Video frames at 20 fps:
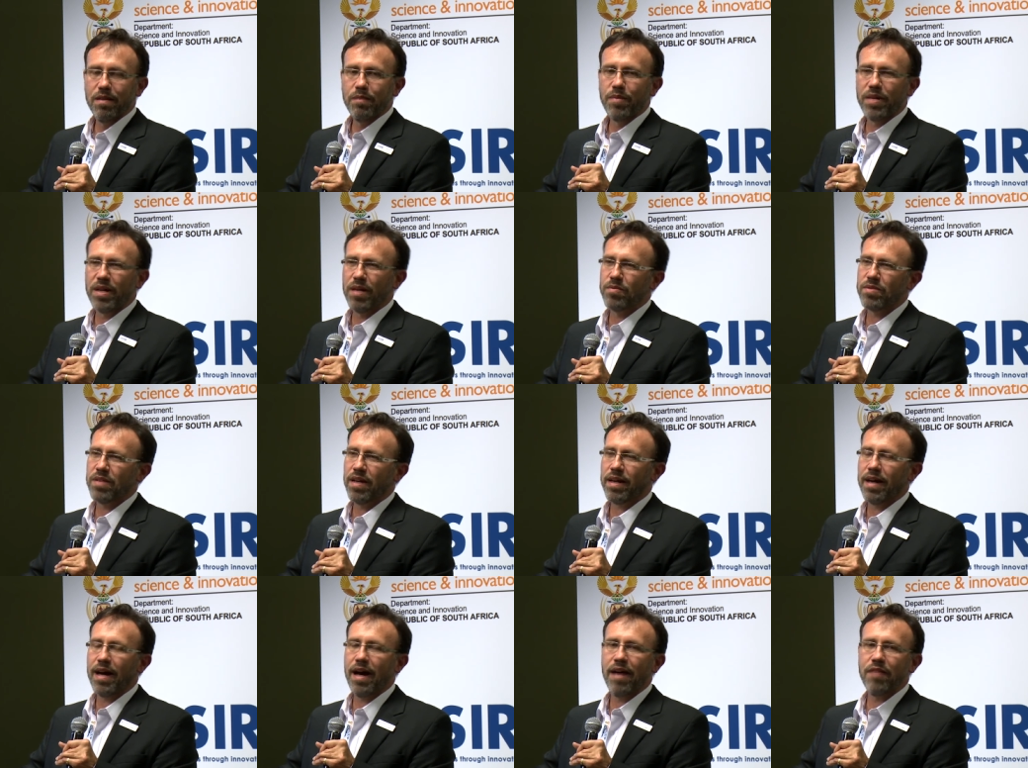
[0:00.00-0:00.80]
becomes
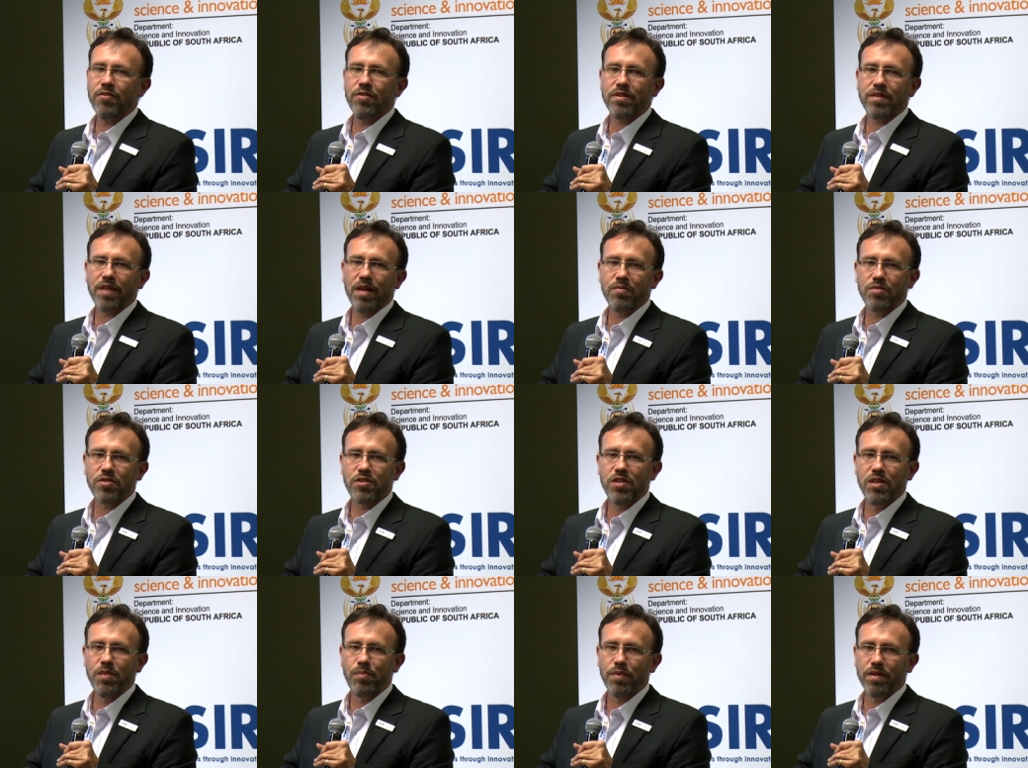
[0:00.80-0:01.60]
like 100 times
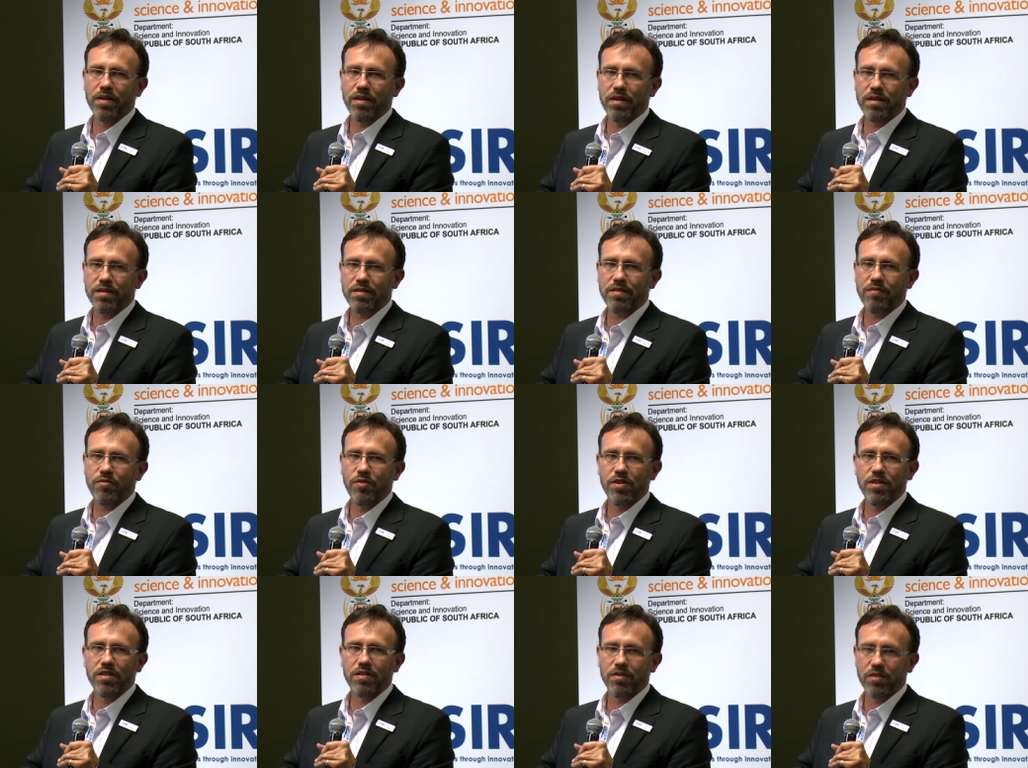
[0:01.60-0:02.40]
cheaper than this
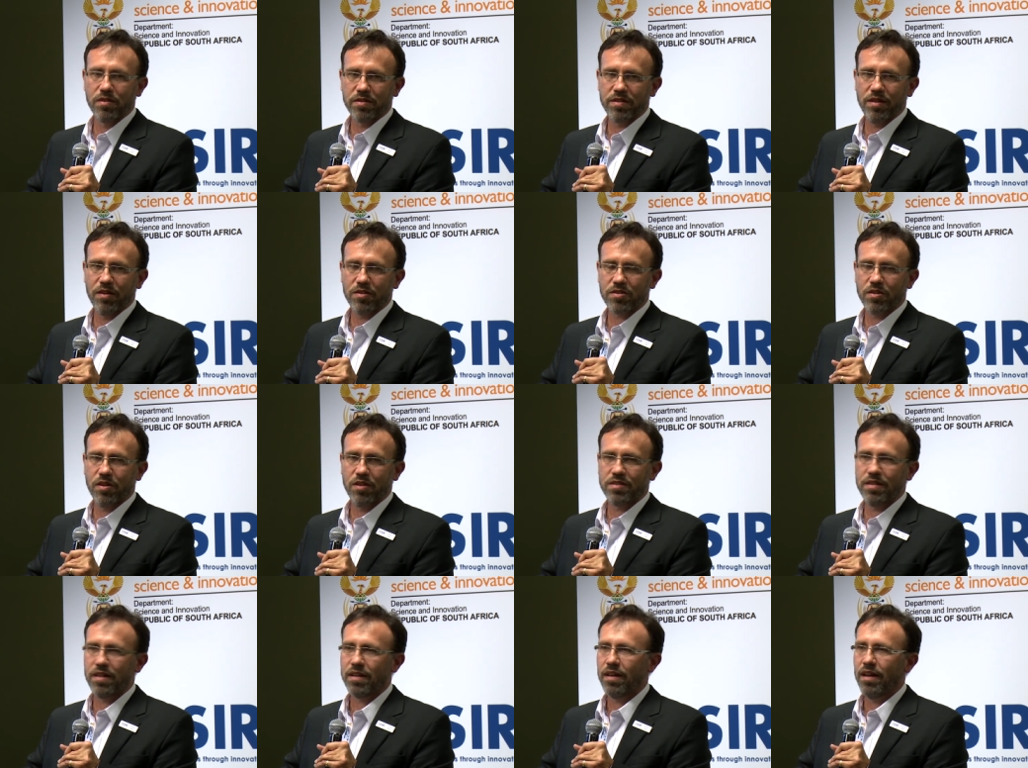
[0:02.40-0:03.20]
traditional SAR
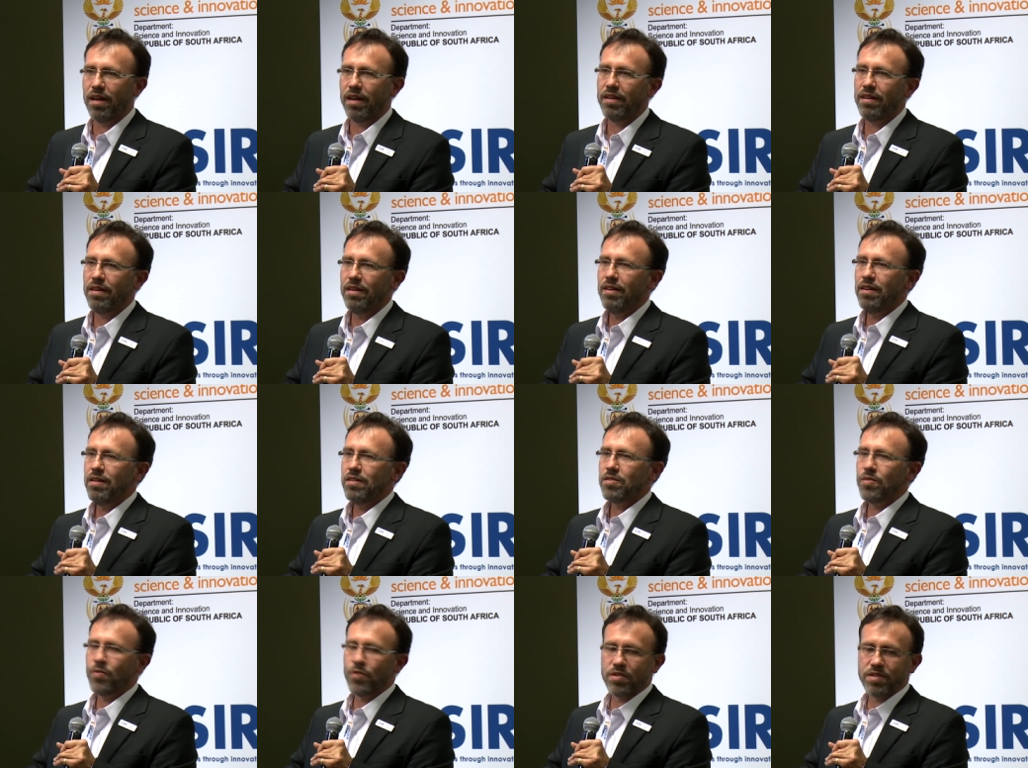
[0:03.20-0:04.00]
satellite.
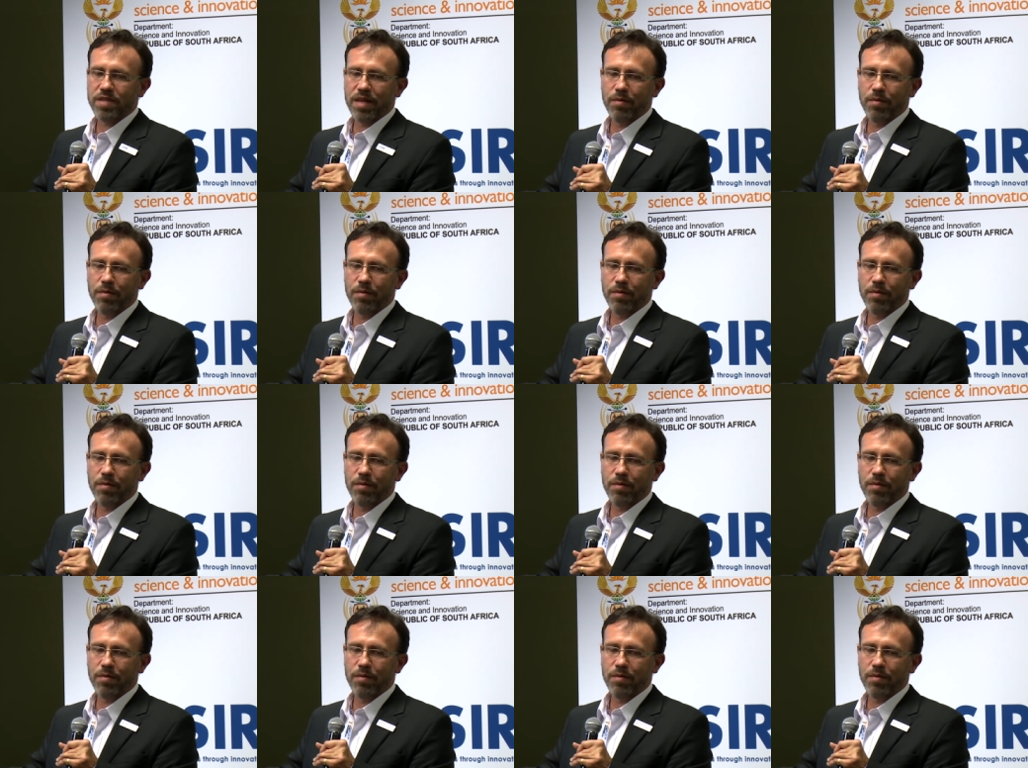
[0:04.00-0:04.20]
So for the same